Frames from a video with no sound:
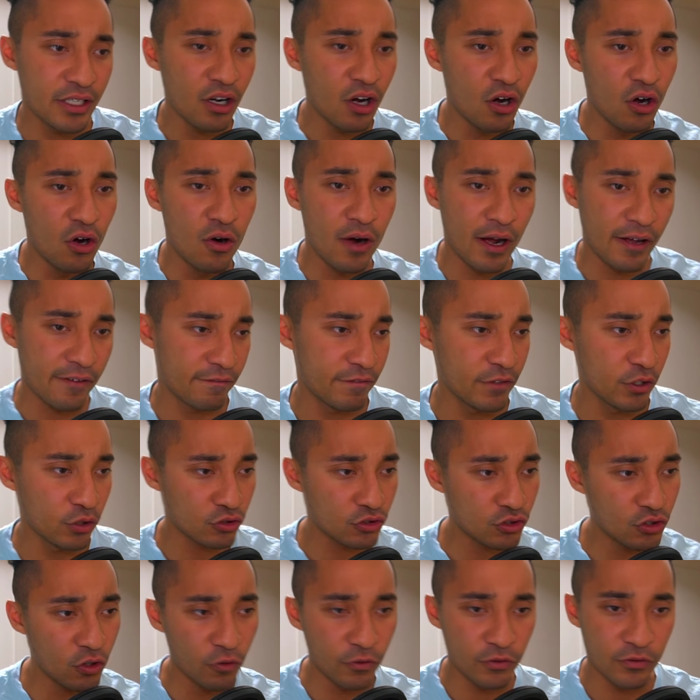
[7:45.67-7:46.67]
oh, I feel
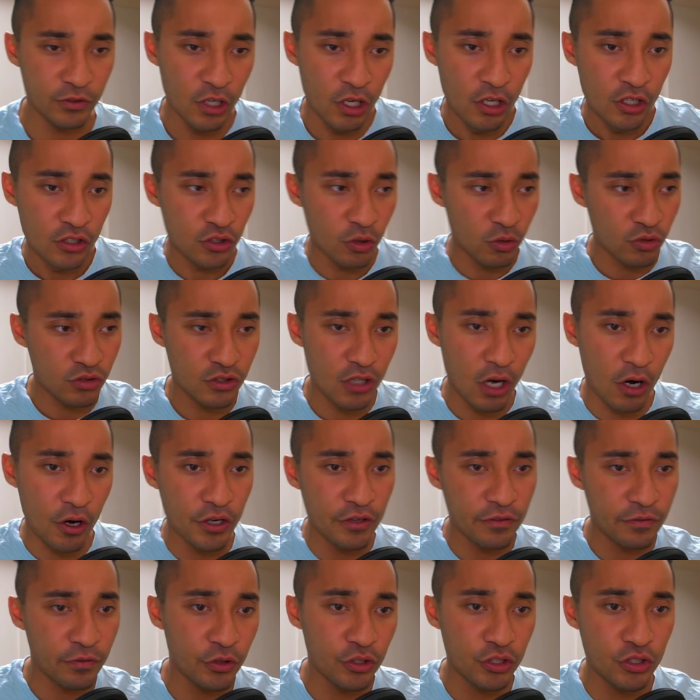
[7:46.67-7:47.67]
so
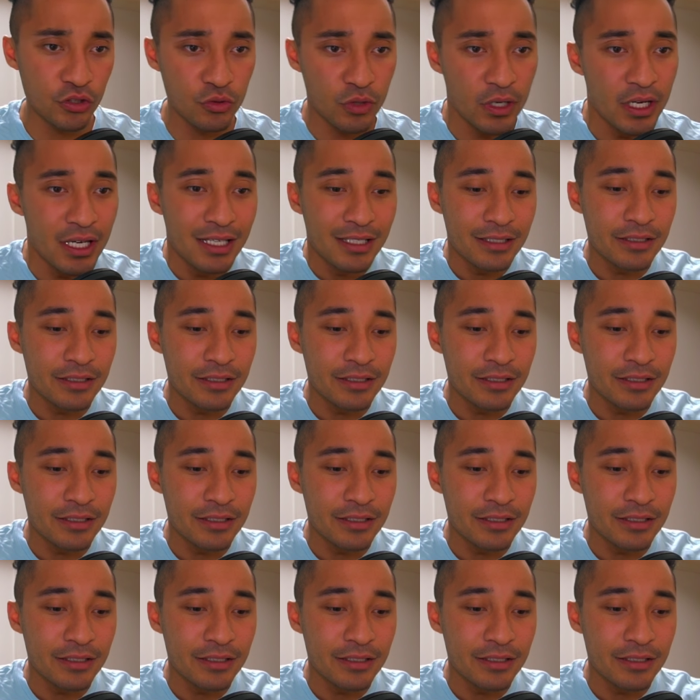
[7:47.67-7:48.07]
sorry for you.